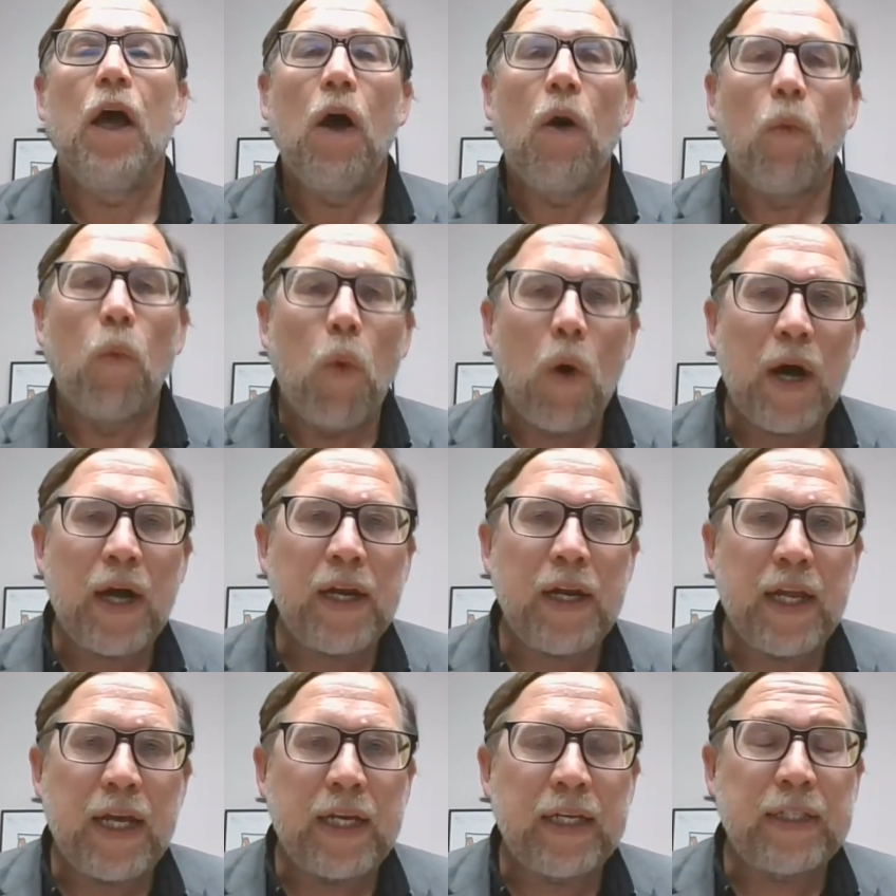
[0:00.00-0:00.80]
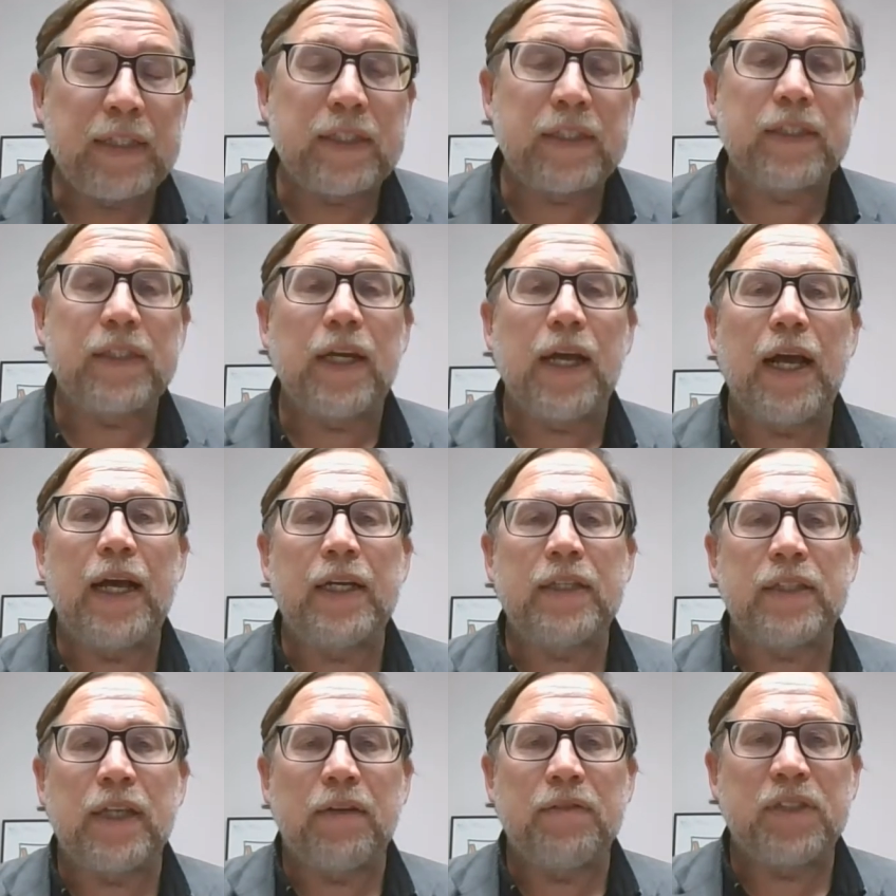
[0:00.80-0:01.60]
One is,
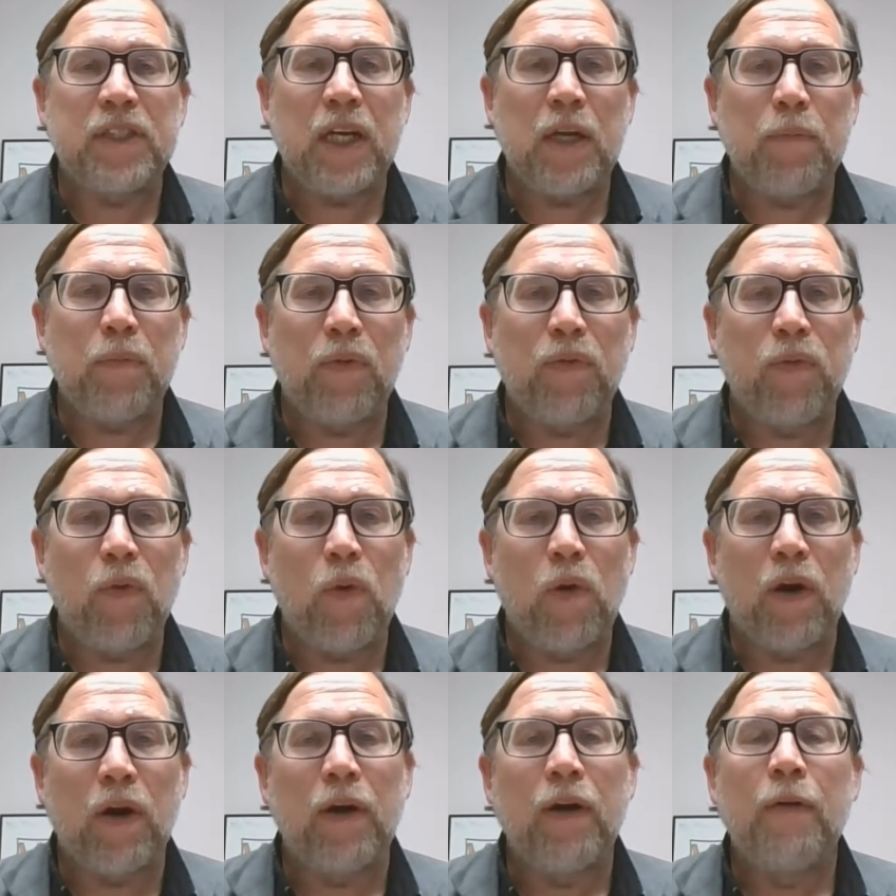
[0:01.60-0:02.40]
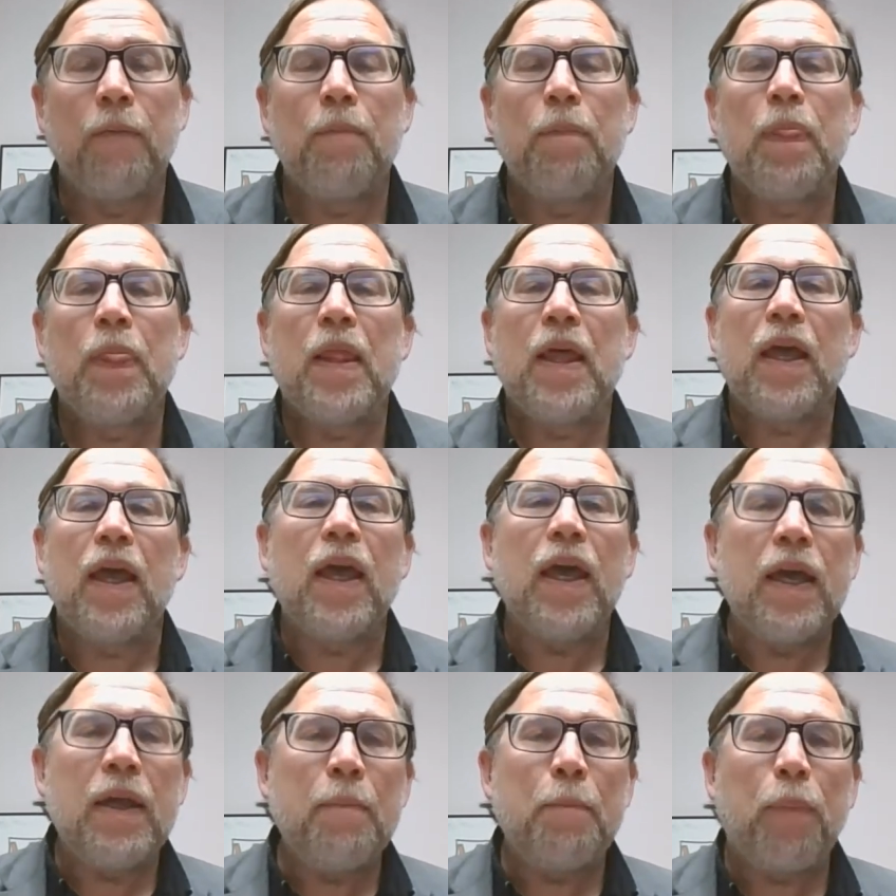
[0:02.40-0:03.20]
as I've said before,
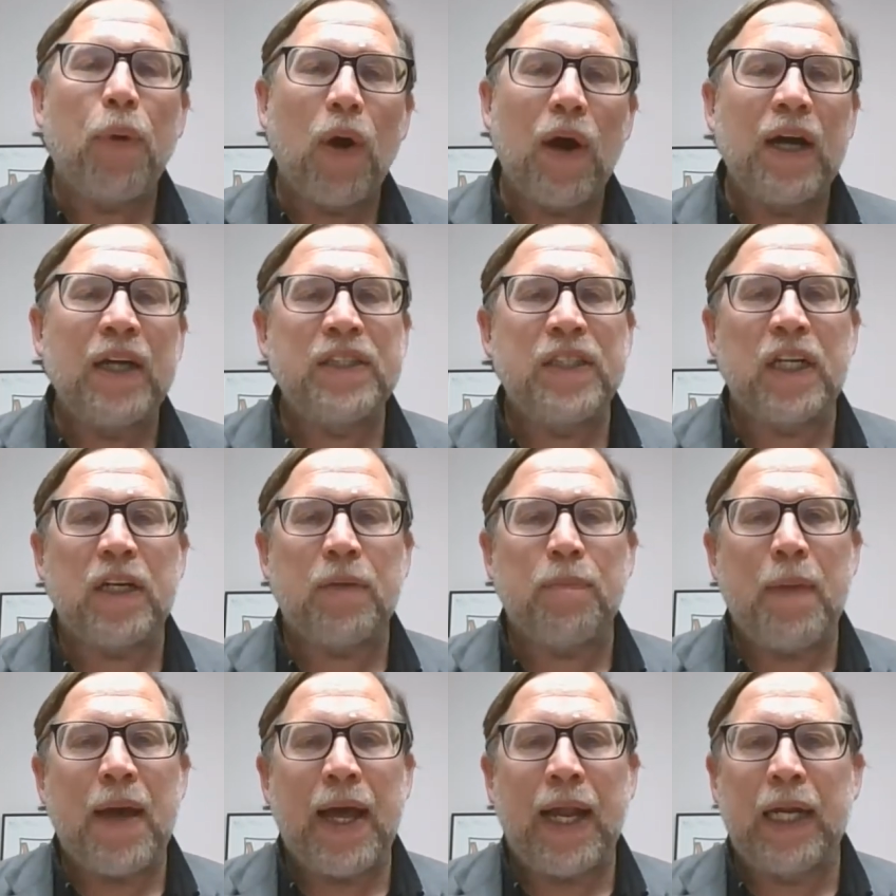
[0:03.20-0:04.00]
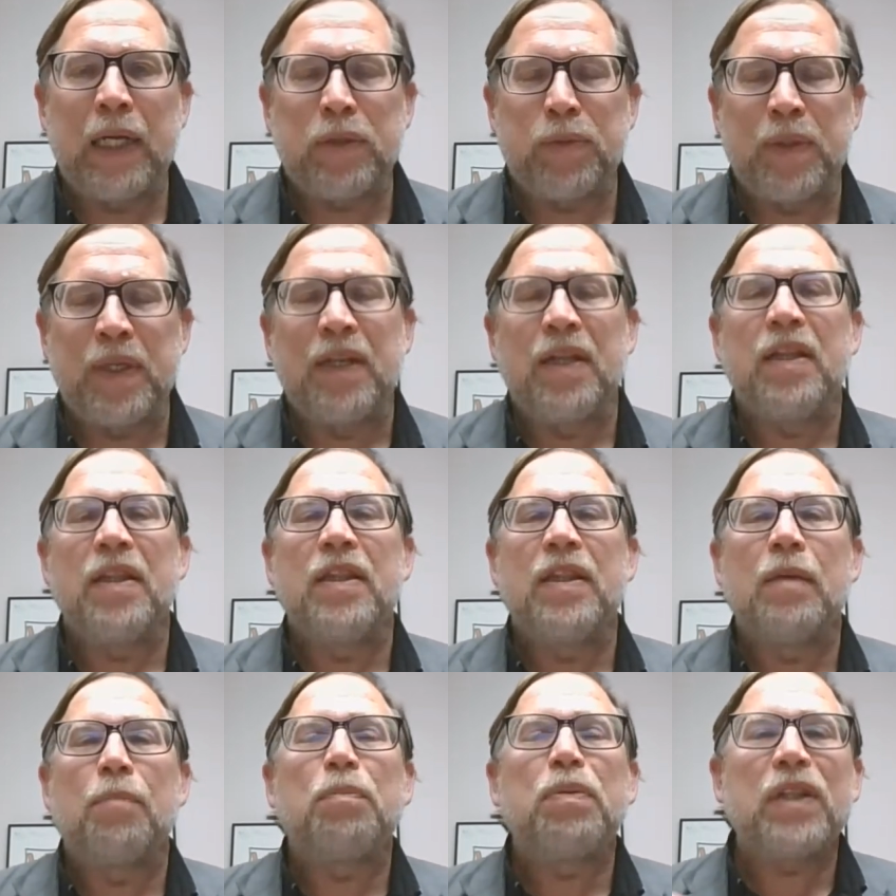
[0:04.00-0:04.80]
in project management,
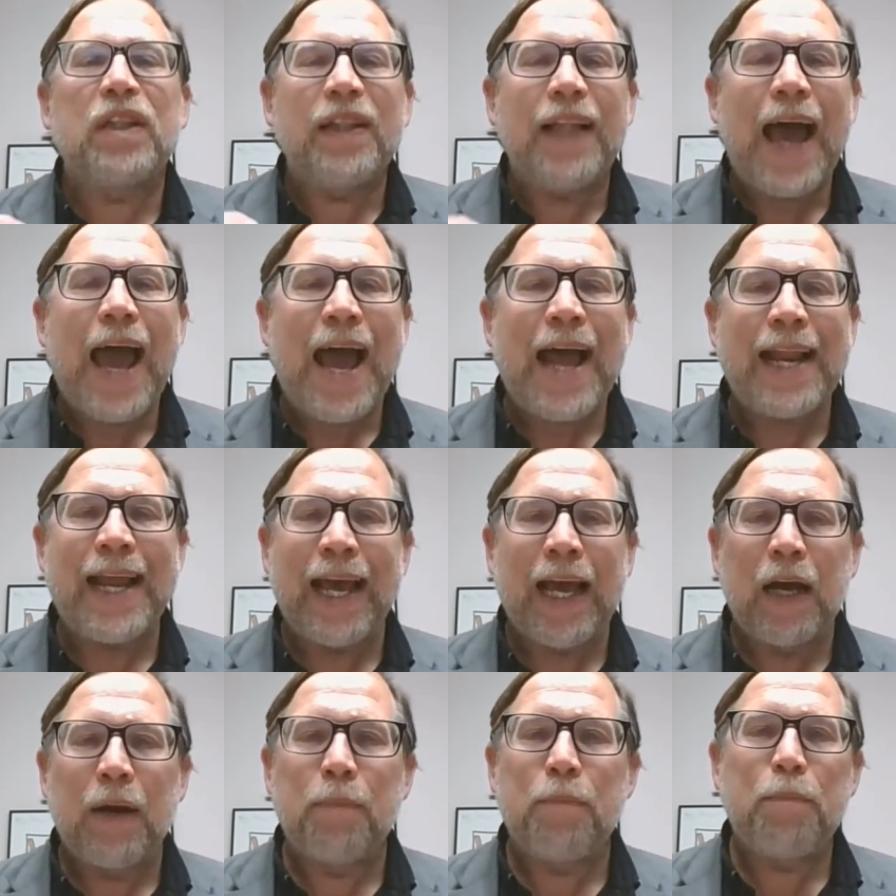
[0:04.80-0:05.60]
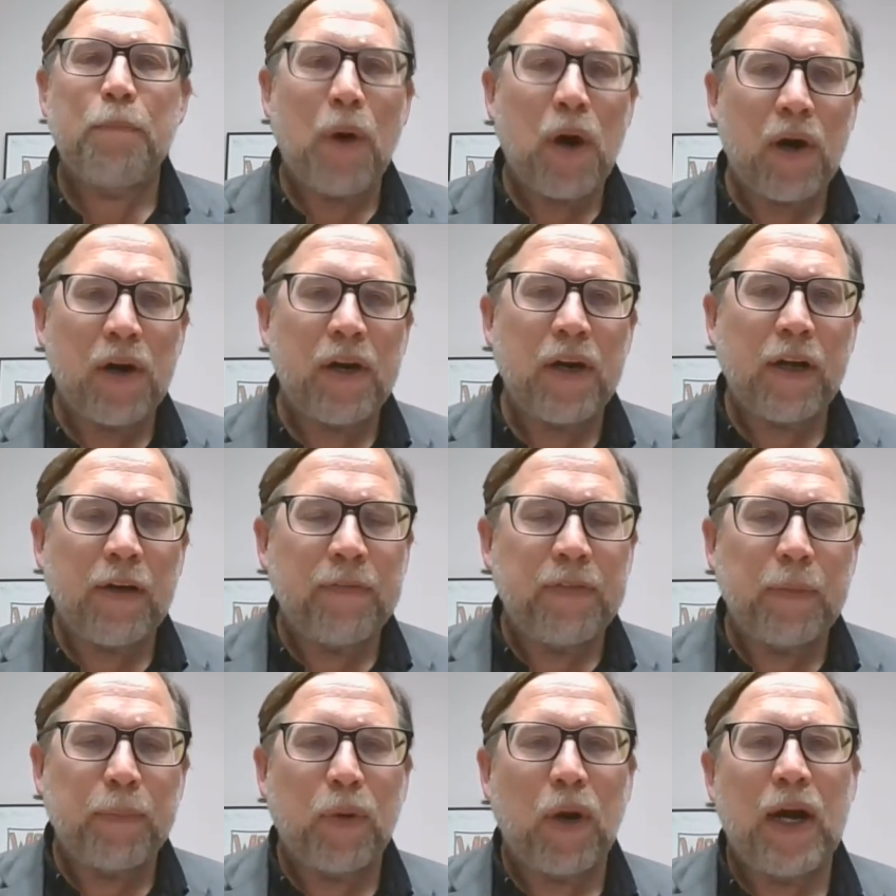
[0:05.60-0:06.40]
the planning part of
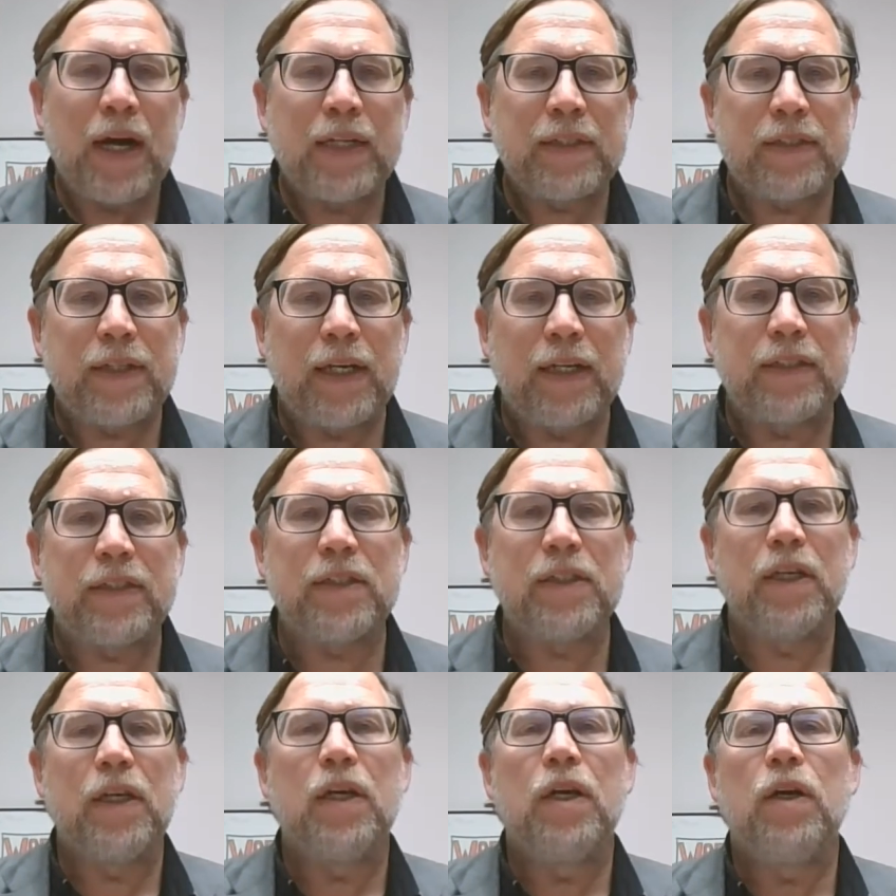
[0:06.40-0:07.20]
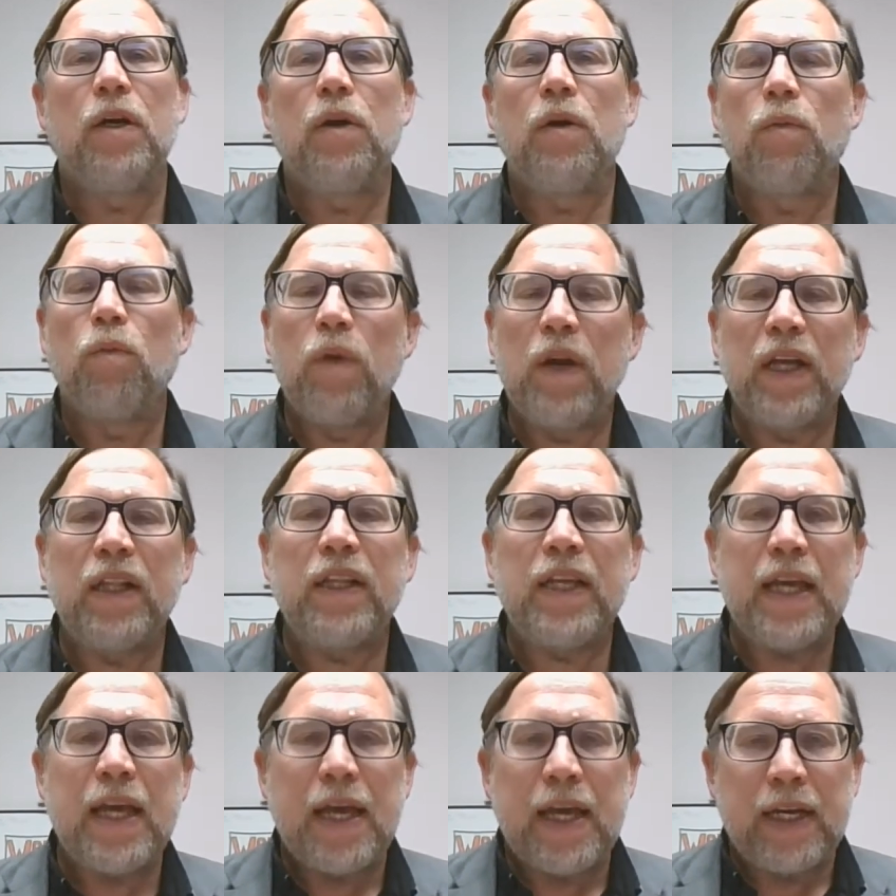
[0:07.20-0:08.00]
the process
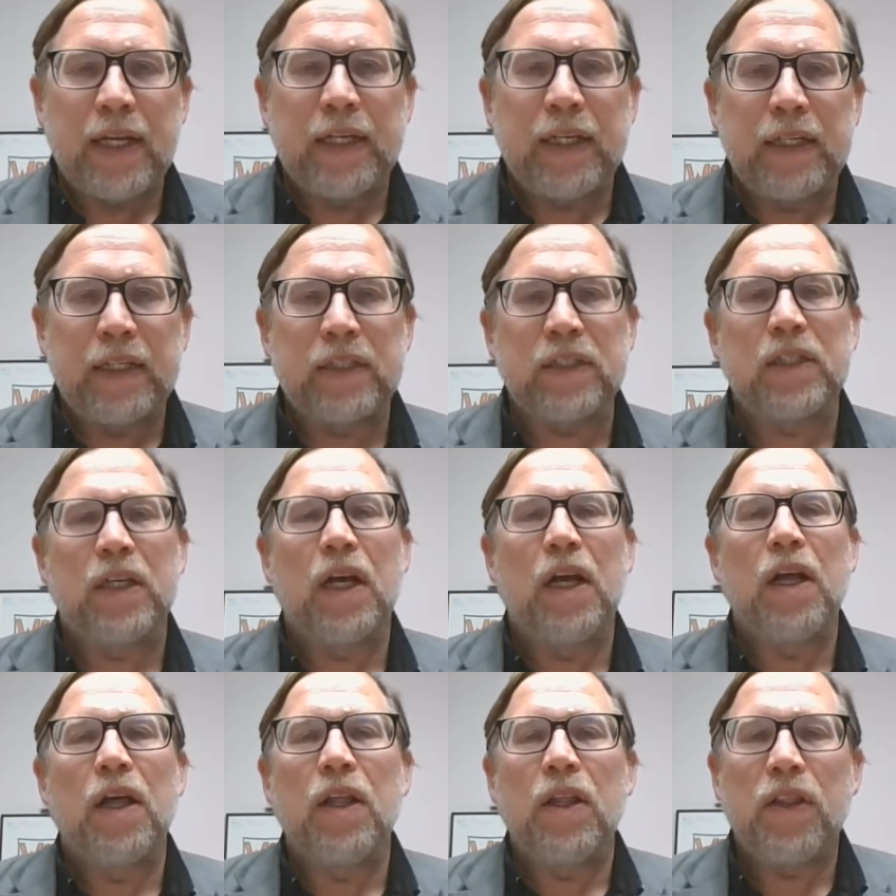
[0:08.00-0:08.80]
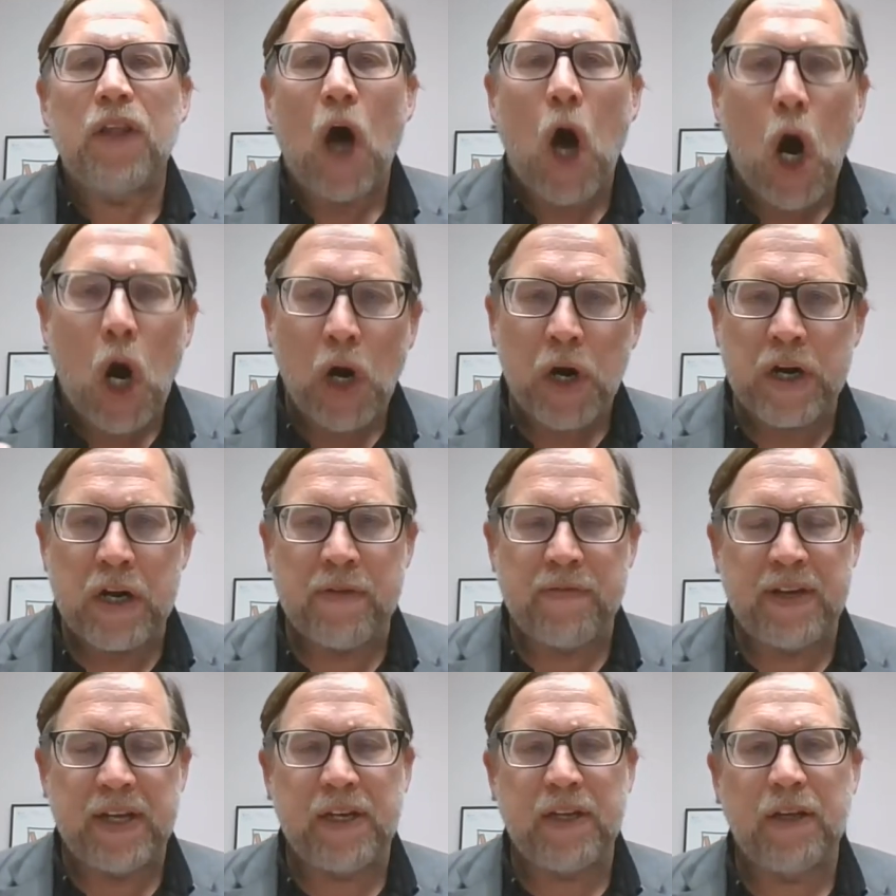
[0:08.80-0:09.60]
really is the heart
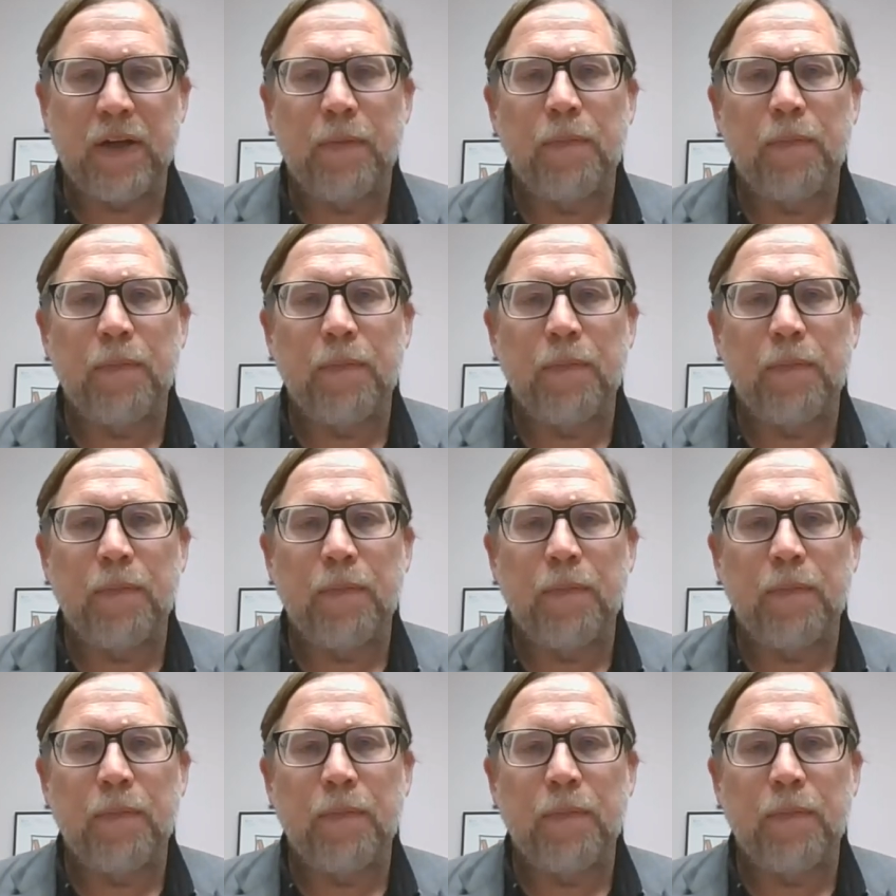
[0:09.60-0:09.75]
of it.